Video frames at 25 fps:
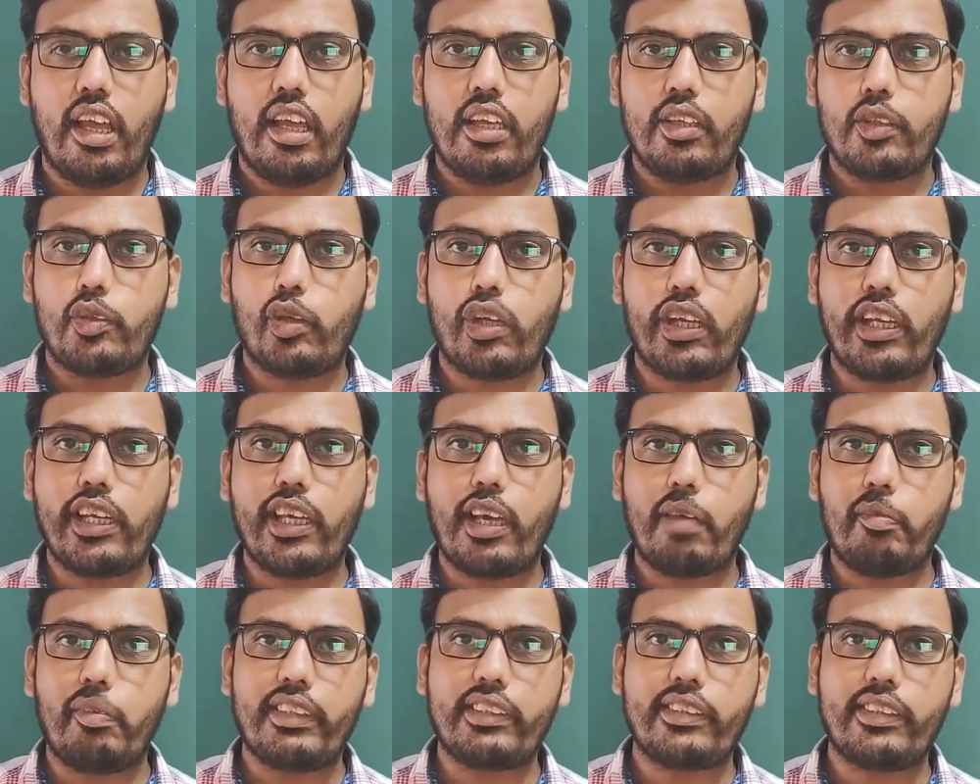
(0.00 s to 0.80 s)
so in
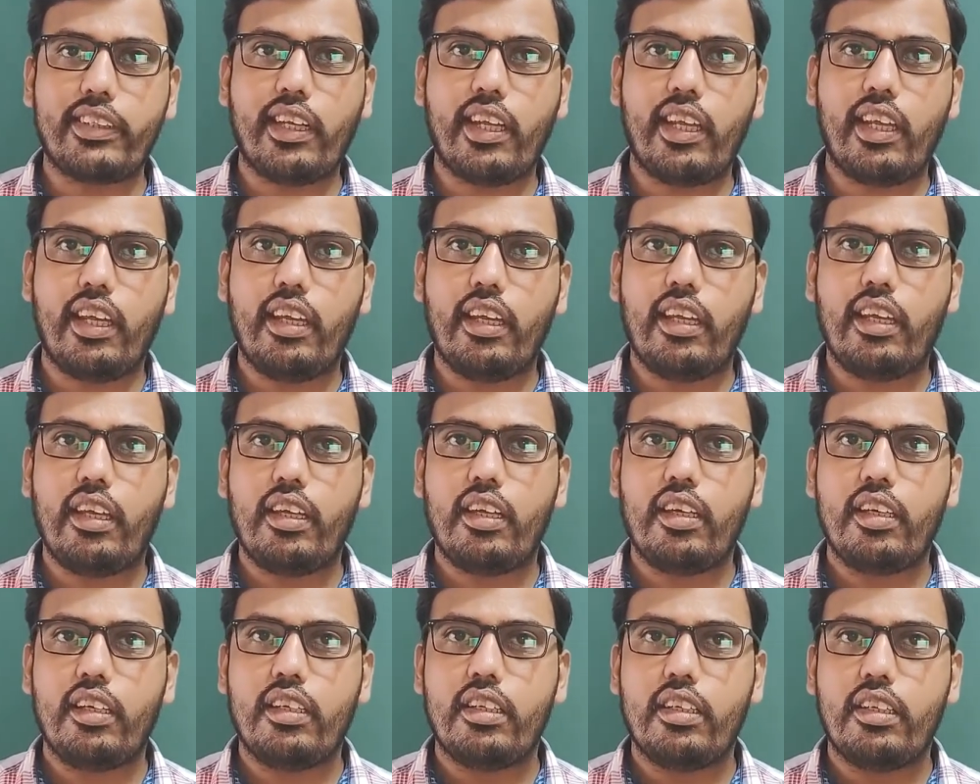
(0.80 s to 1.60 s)
chemistry
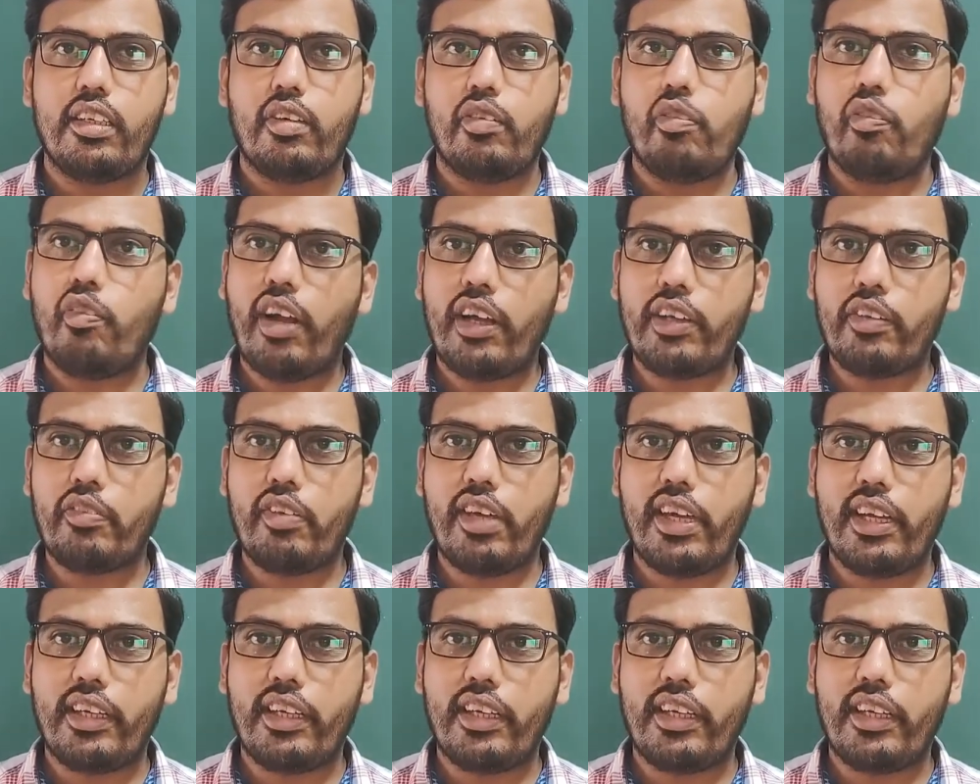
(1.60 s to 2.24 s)
what we